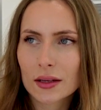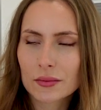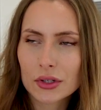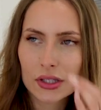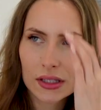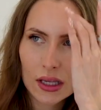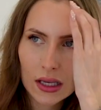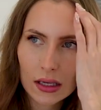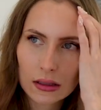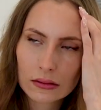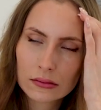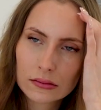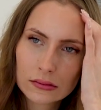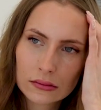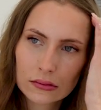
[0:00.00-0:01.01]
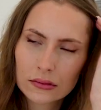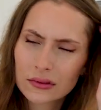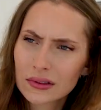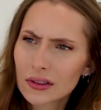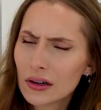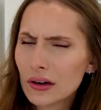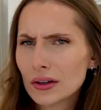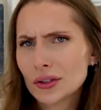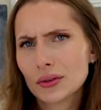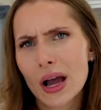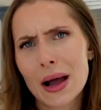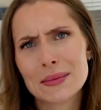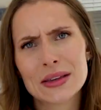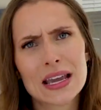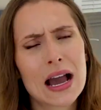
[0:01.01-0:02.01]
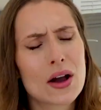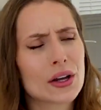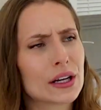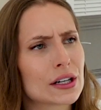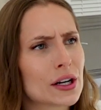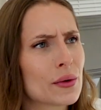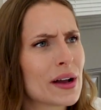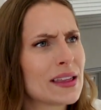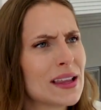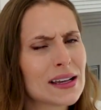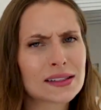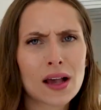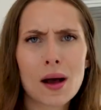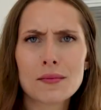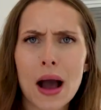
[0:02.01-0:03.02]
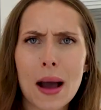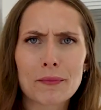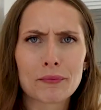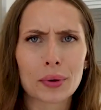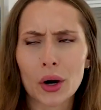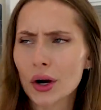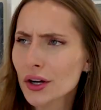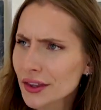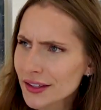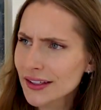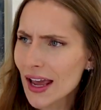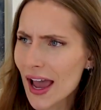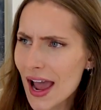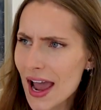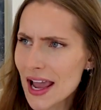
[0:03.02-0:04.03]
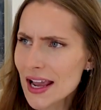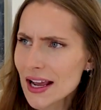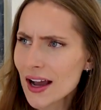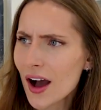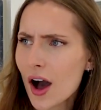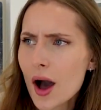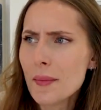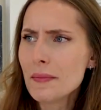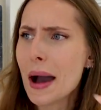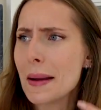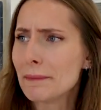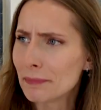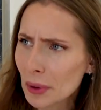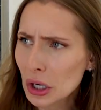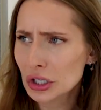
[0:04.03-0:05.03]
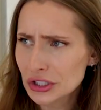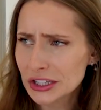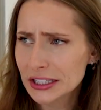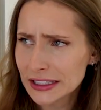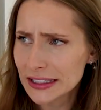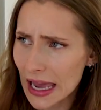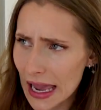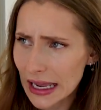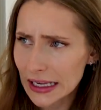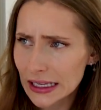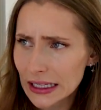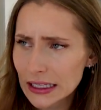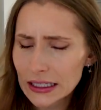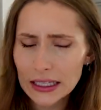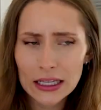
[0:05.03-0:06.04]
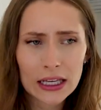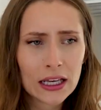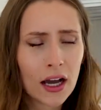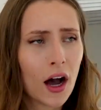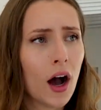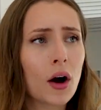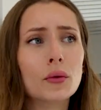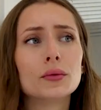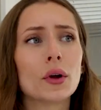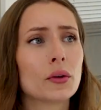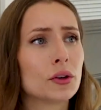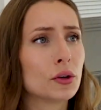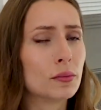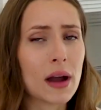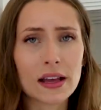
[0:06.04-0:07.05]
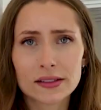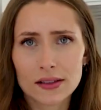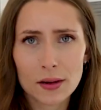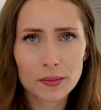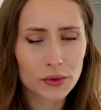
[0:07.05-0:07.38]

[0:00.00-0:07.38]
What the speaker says: I'm just like, girl, you got me out here doing this on my birthday? On my birthday. Right. Oh no, you messed up.